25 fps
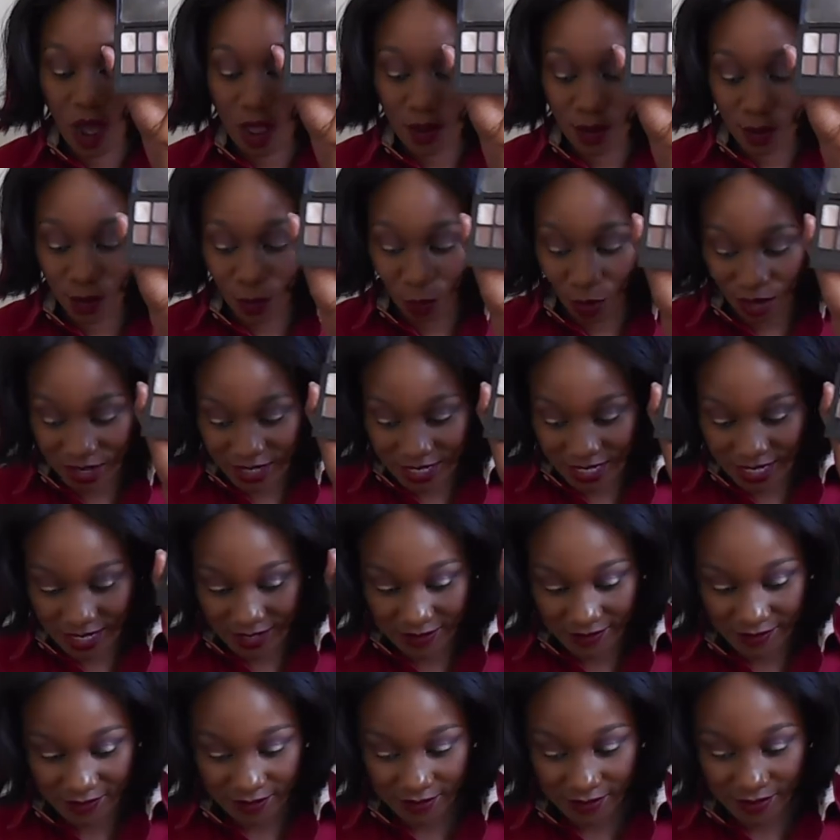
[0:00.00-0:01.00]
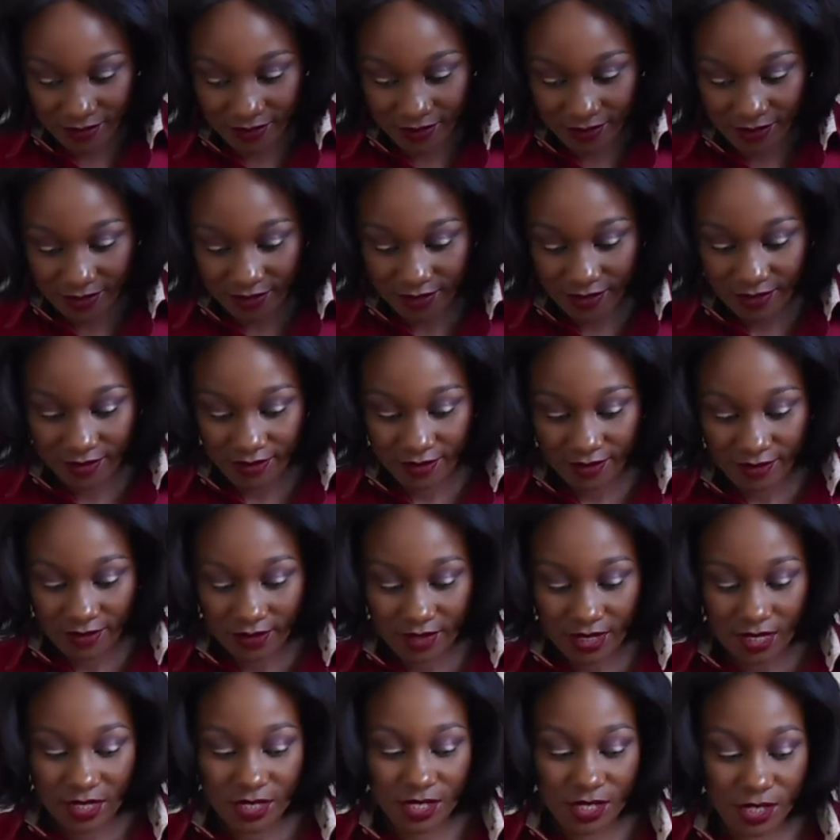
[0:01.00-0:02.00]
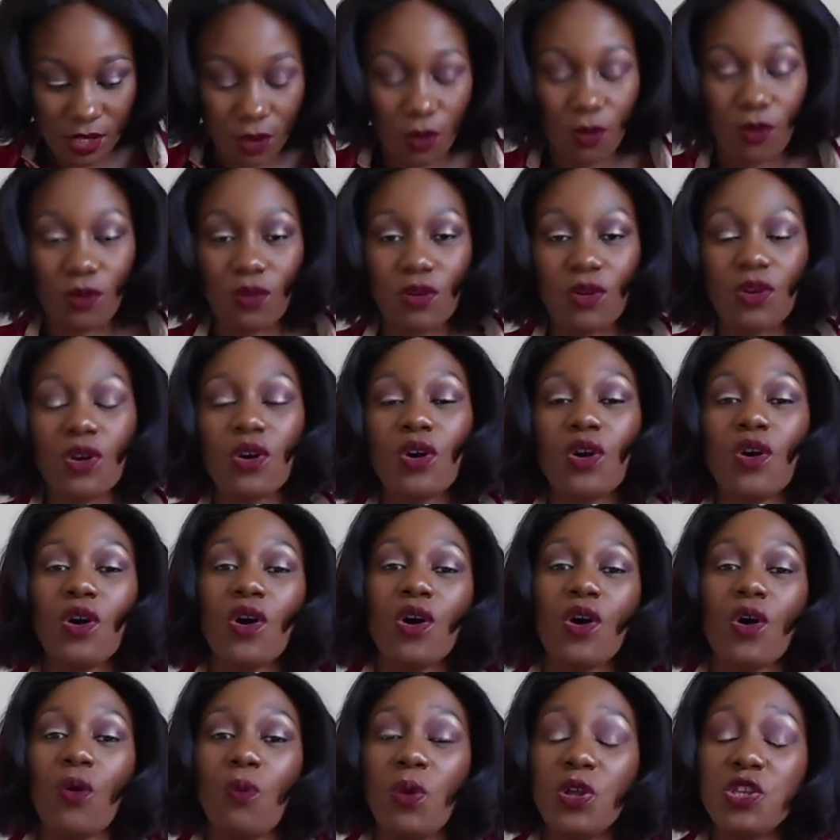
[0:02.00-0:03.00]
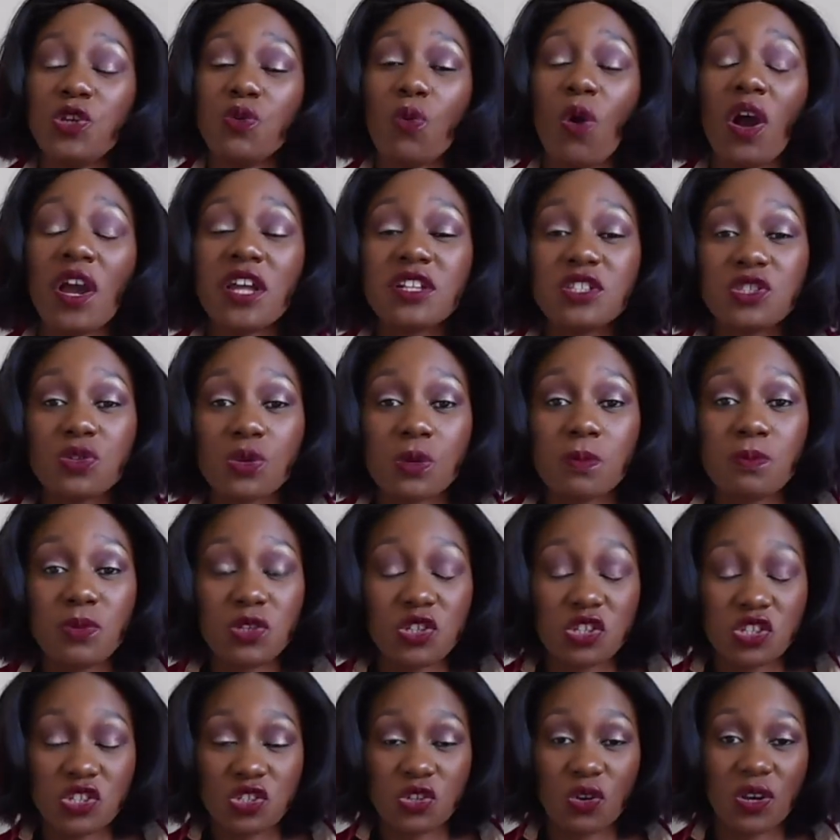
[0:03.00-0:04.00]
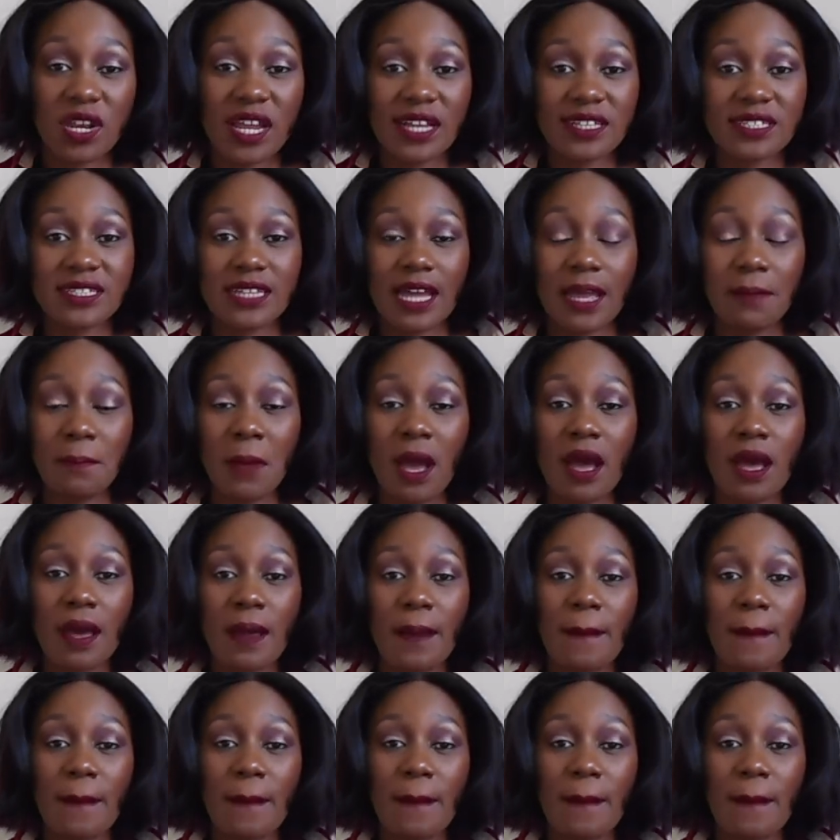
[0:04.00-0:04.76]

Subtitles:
a lot. So when you walk into a beauty store next time,